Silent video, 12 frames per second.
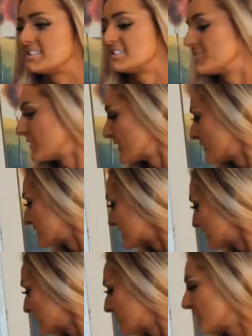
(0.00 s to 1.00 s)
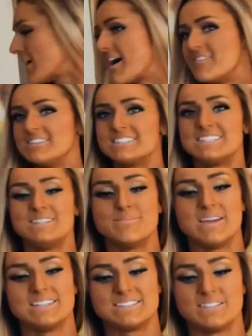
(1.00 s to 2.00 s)
is for those of you who haven't seen
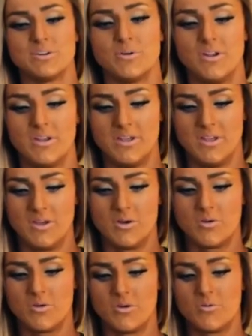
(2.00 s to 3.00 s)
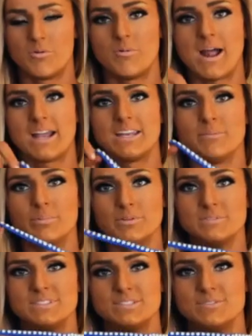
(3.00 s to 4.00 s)
my suit. We're rocking a
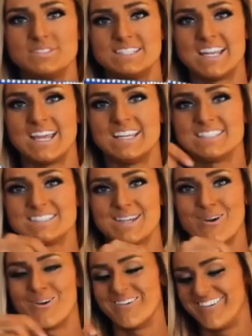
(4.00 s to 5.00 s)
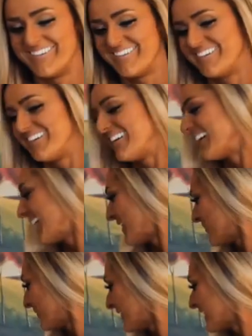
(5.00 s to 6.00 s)
blue suit today, so
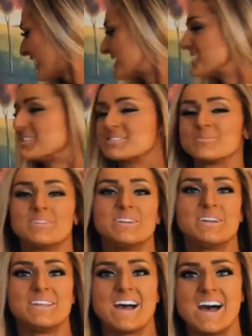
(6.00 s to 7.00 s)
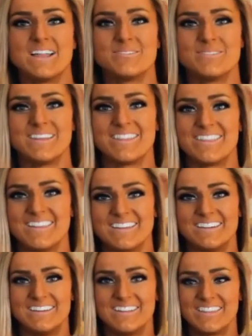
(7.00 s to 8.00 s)
um, it actually looks really good on with
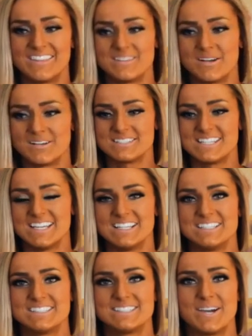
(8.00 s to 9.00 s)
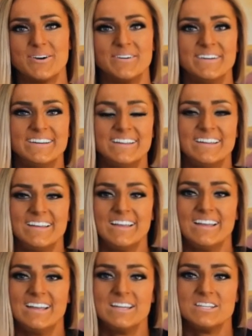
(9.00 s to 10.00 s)
the, the dark tan, so
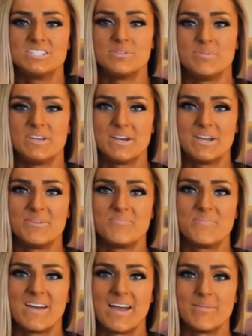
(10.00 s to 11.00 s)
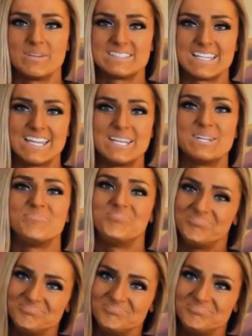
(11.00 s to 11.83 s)
should be good. I'm excited.